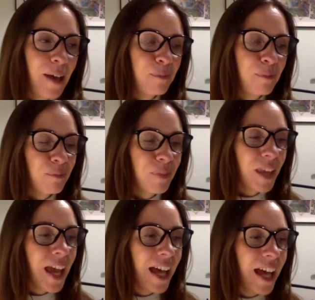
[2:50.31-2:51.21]
um
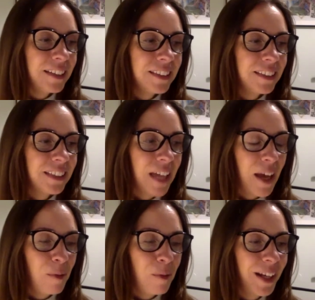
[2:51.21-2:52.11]
and
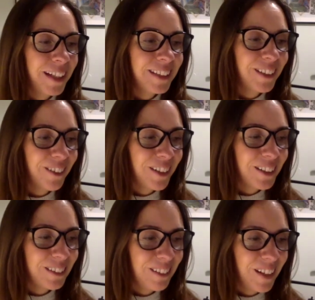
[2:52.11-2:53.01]
uh, when i started
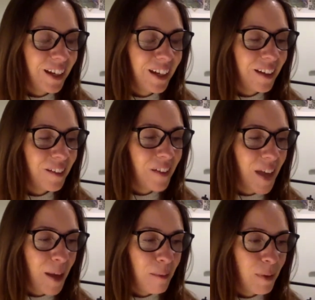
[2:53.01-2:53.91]
studying it uh,
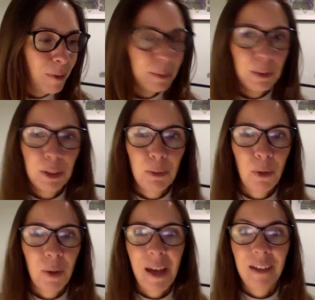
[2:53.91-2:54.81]
um, it was much more
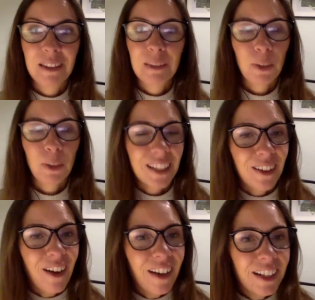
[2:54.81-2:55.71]
about sports
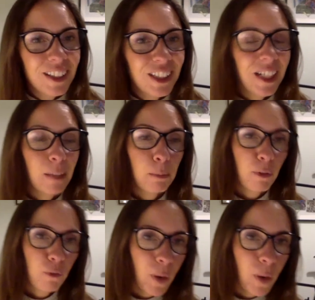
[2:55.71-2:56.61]
psychology and
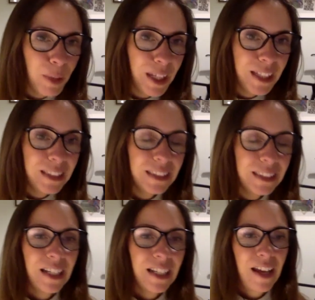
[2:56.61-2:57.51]
performance
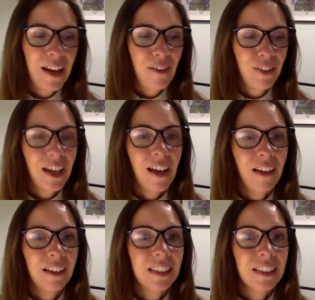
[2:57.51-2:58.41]
and, and everything
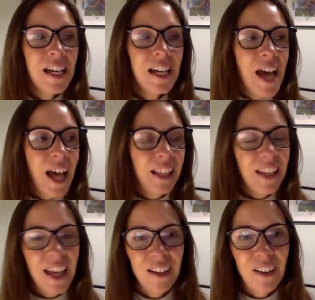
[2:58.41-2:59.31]
else and
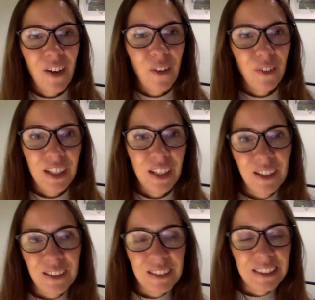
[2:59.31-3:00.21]
then over the
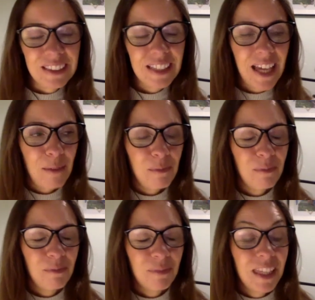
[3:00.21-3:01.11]
years
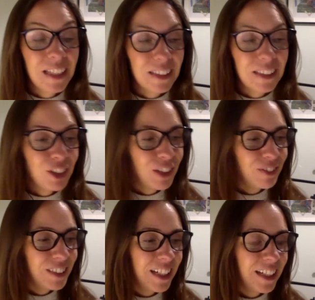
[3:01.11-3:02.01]
um, things have
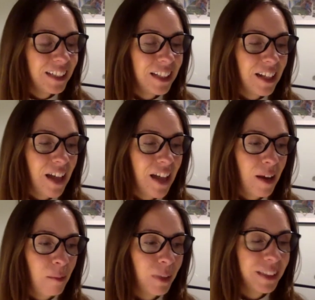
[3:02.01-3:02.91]
shifted and, and
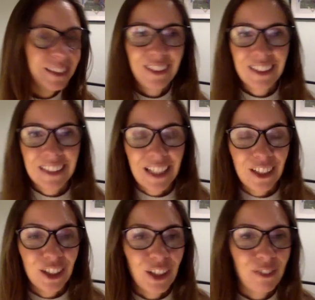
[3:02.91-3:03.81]
and my studies then
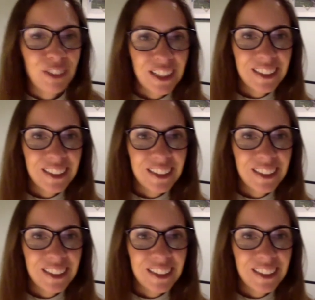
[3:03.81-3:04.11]
shifted